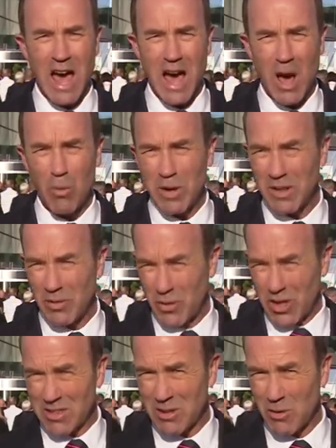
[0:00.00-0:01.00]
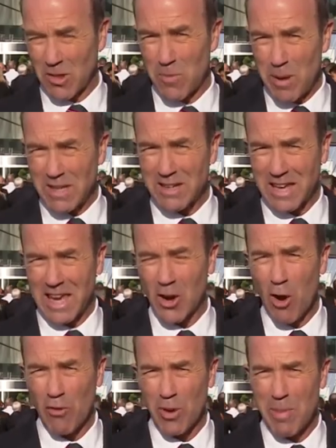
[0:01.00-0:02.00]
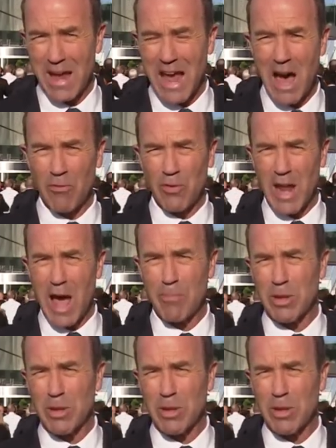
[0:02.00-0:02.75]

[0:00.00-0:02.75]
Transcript: Uh, we, things are expected to kick off in about half an hour,